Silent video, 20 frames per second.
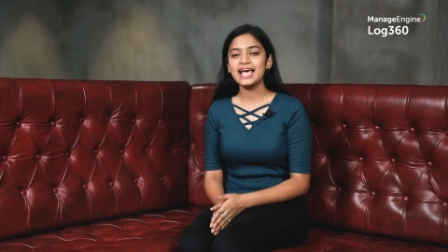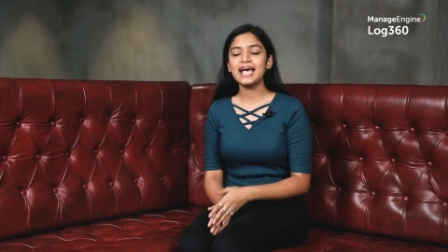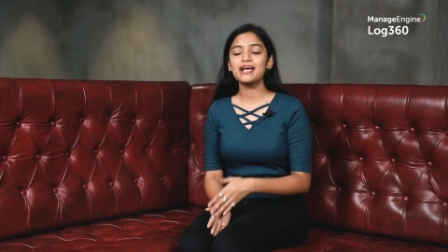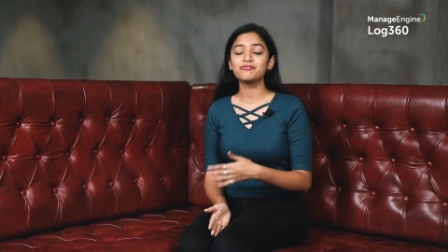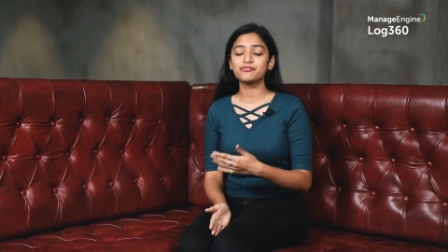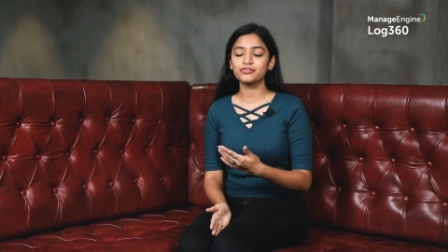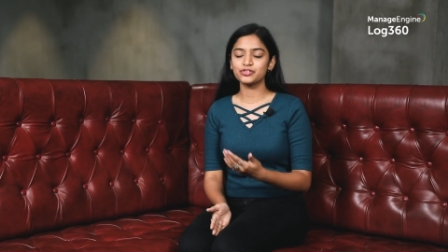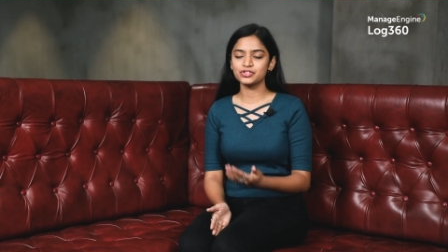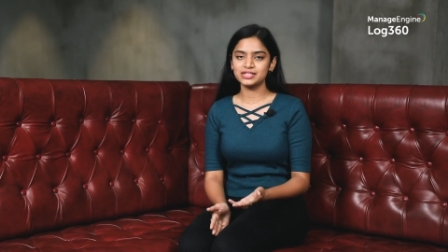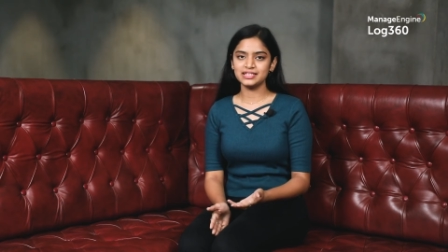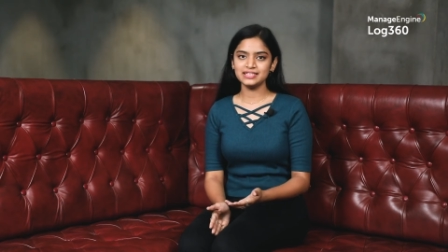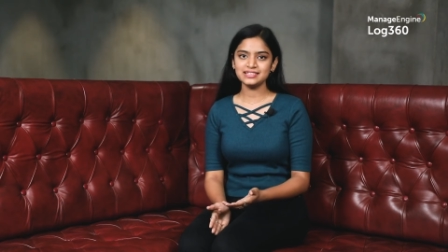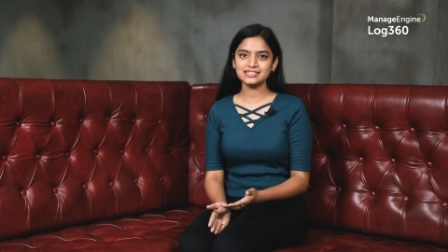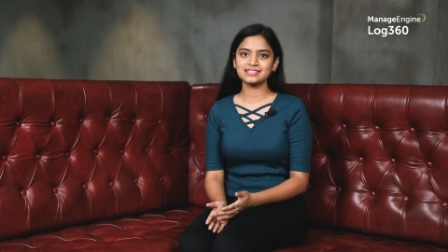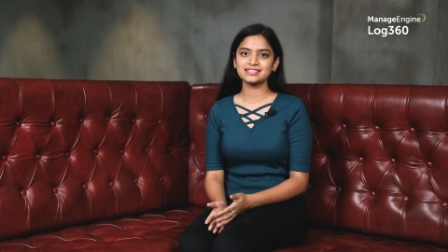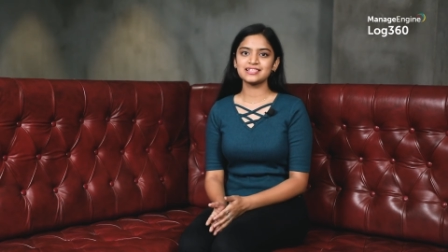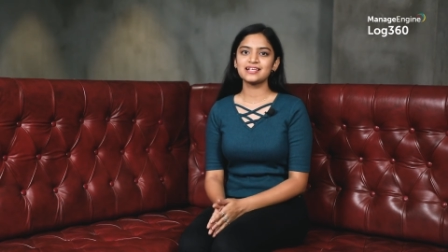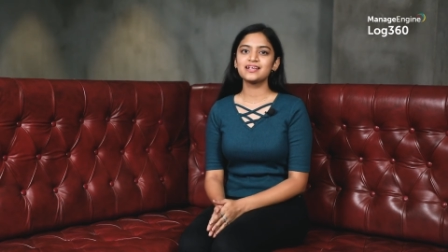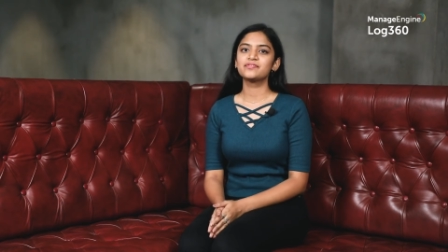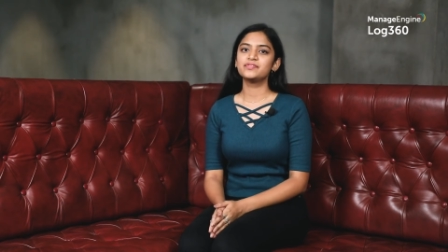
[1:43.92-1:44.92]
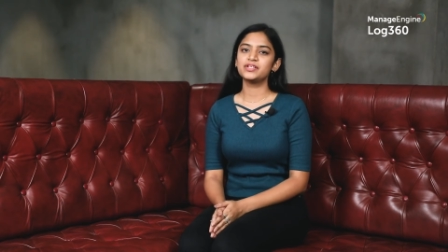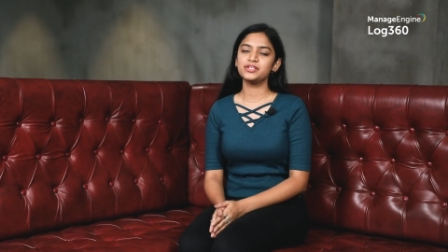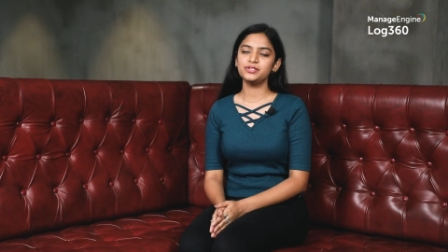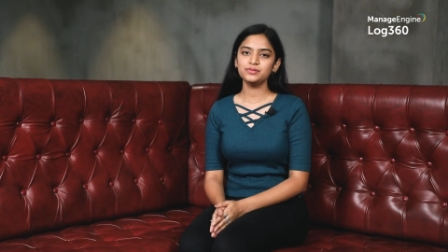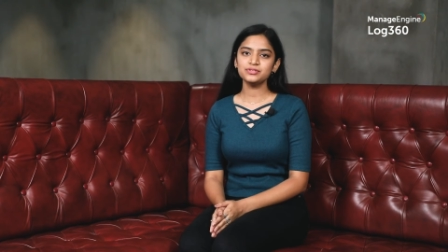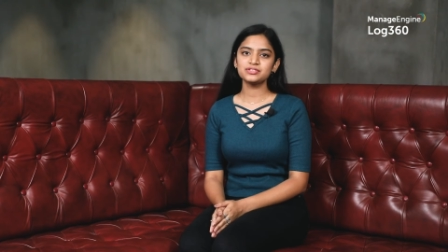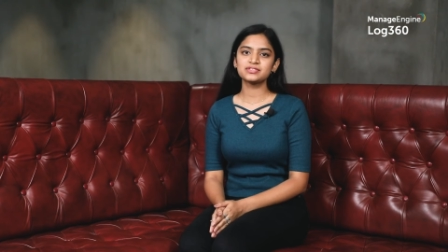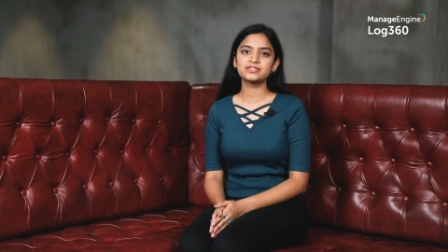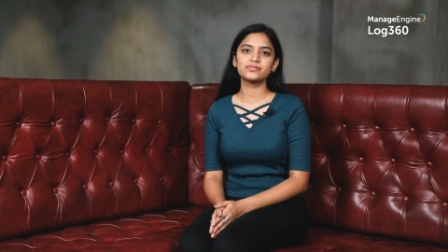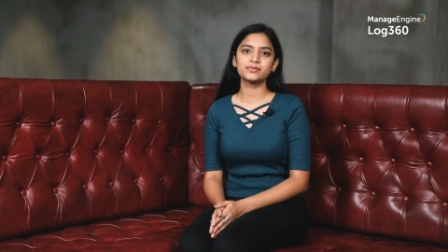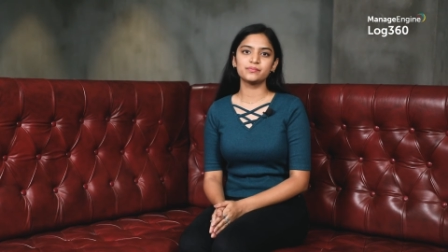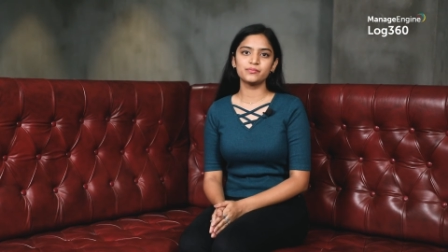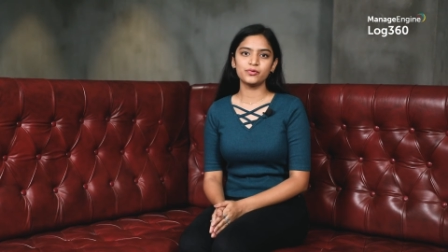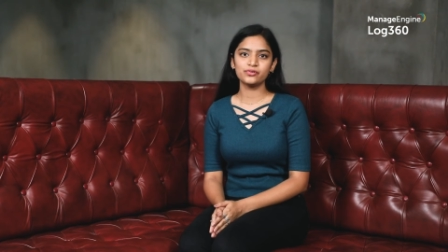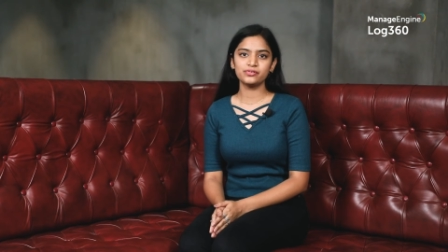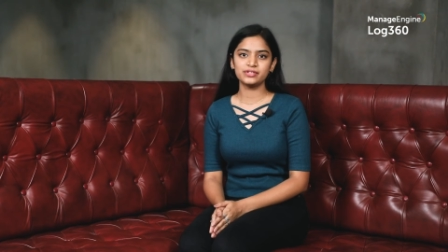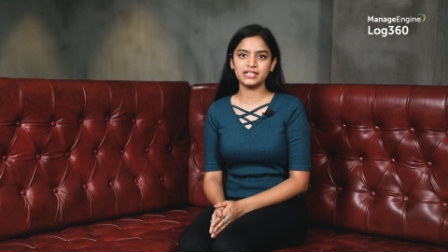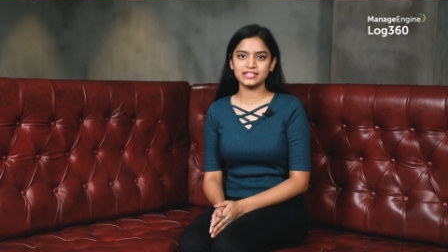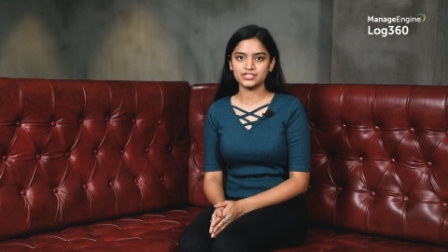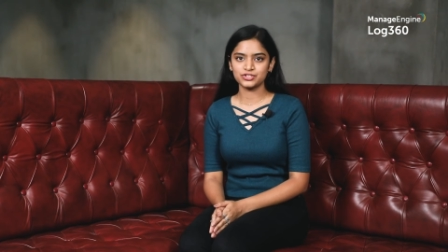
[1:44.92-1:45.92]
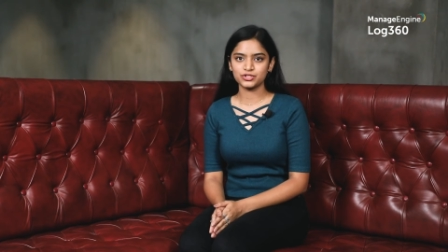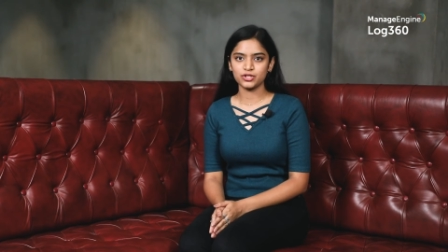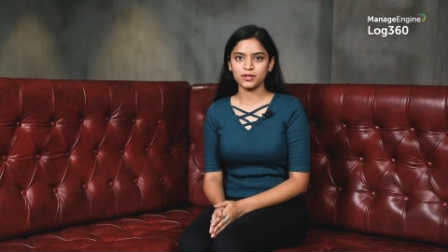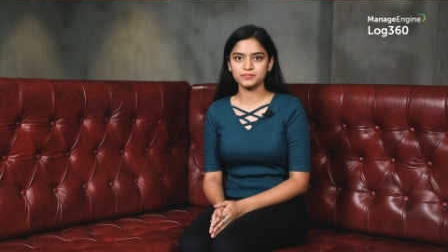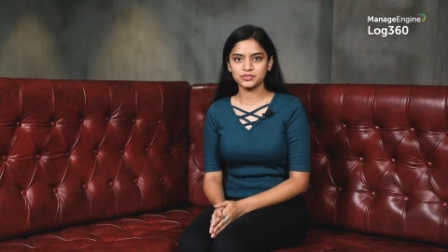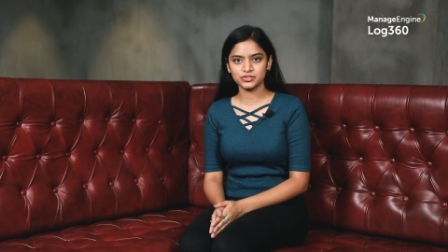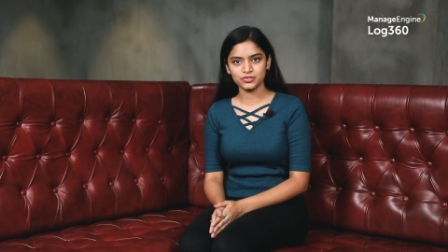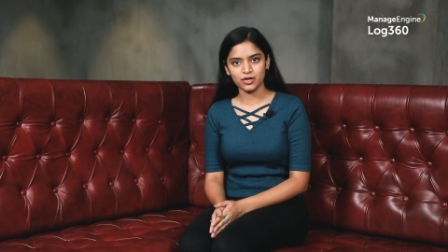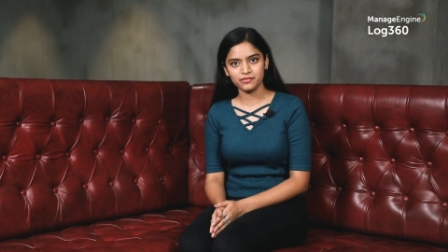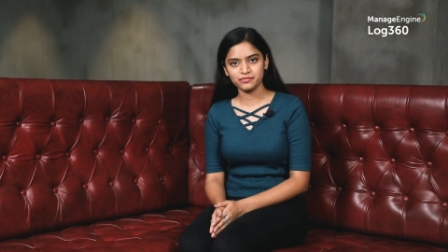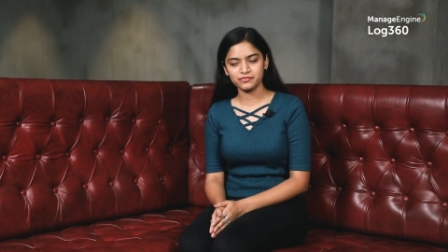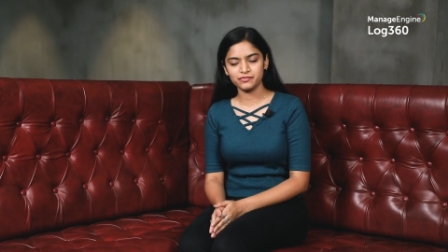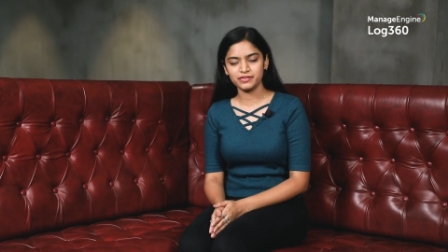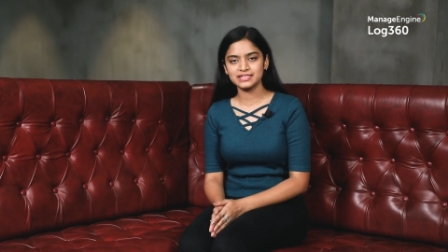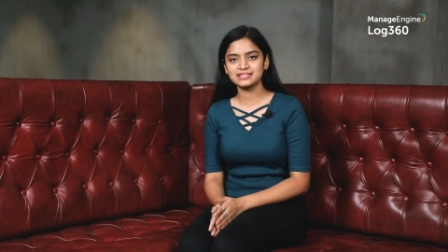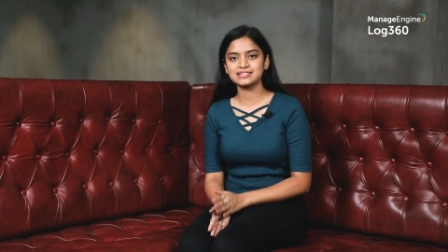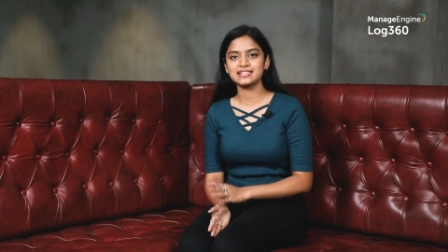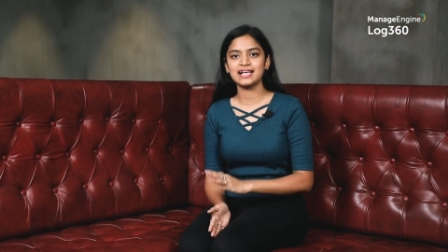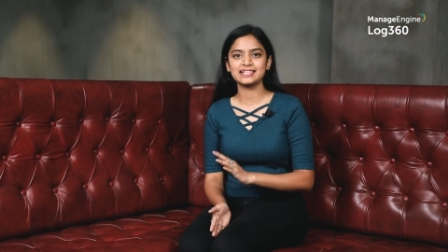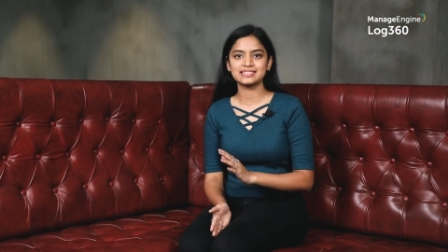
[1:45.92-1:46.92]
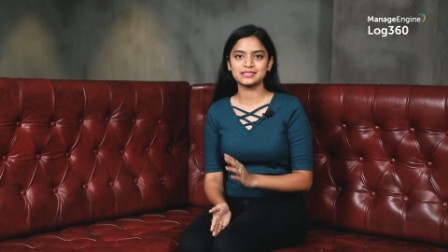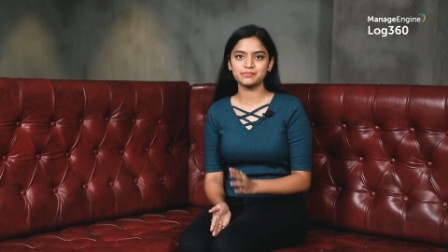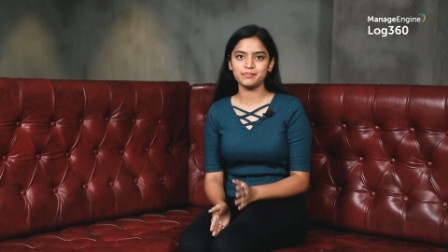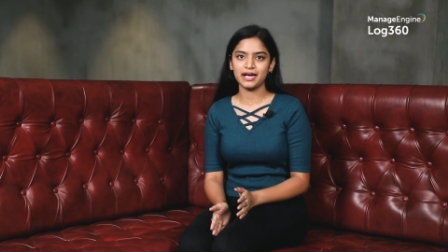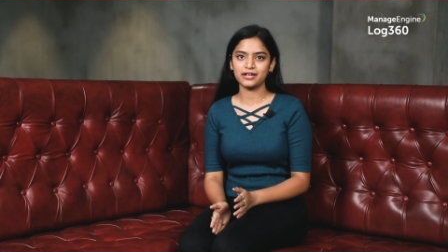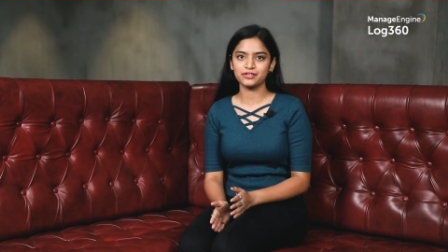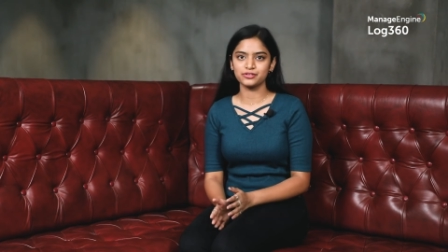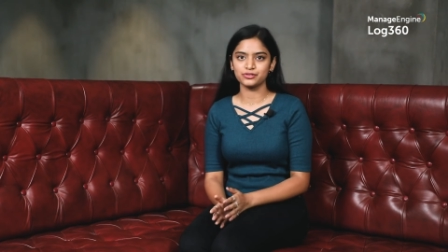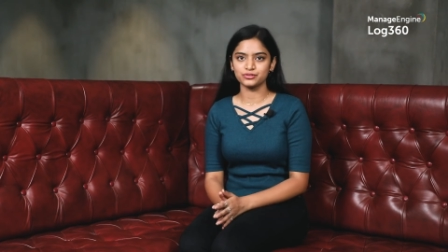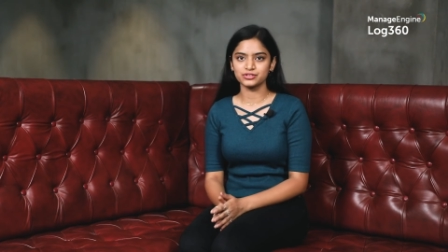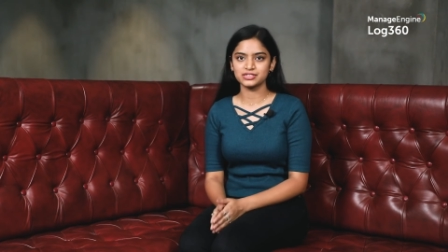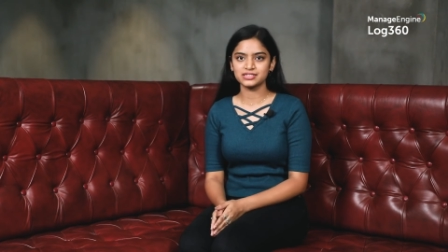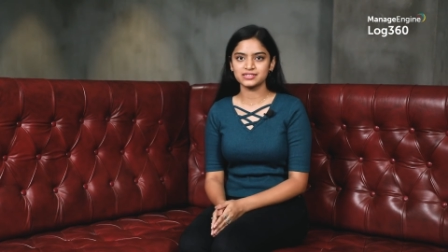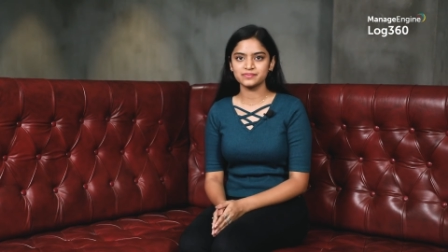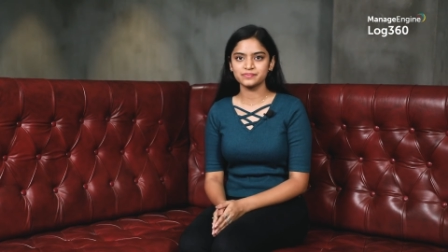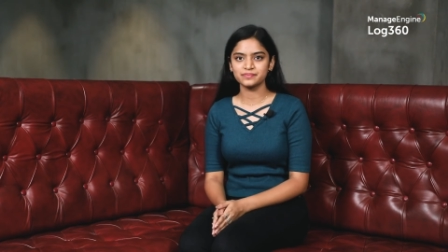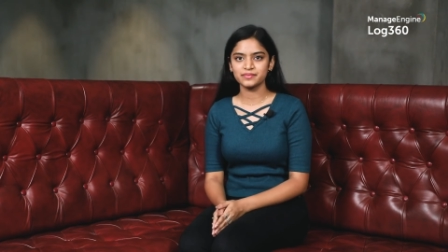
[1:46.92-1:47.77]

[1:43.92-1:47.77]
And for this, they use the remote desktop softwares as backdoors.